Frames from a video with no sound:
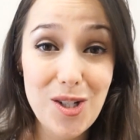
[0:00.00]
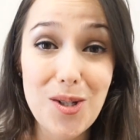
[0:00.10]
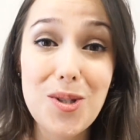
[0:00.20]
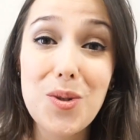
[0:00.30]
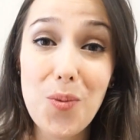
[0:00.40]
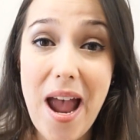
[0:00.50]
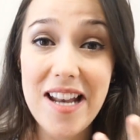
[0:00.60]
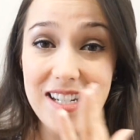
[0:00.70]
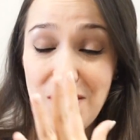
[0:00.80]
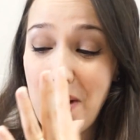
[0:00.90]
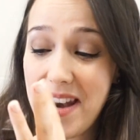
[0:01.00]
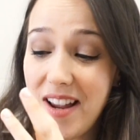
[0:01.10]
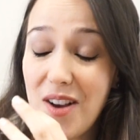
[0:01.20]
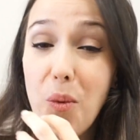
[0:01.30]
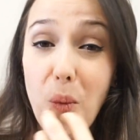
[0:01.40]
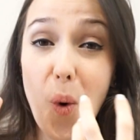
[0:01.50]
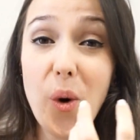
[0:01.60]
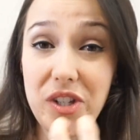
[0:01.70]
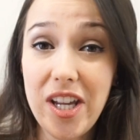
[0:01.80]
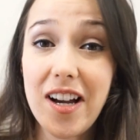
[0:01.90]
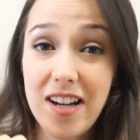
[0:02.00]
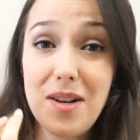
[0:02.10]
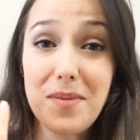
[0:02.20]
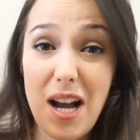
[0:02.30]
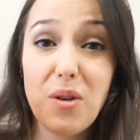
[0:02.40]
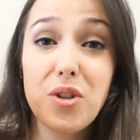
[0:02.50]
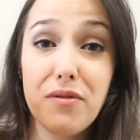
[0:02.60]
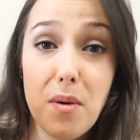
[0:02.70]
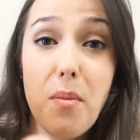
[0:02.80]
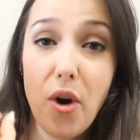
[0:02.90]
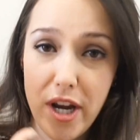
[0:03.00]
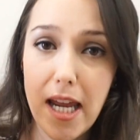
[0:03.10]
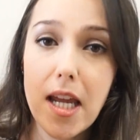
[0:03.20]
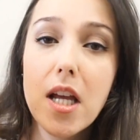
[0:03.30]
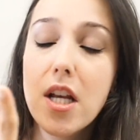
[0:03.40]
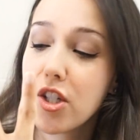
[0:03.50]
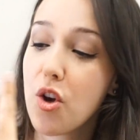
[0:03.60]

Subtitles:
To sweat is when water comes out of your body.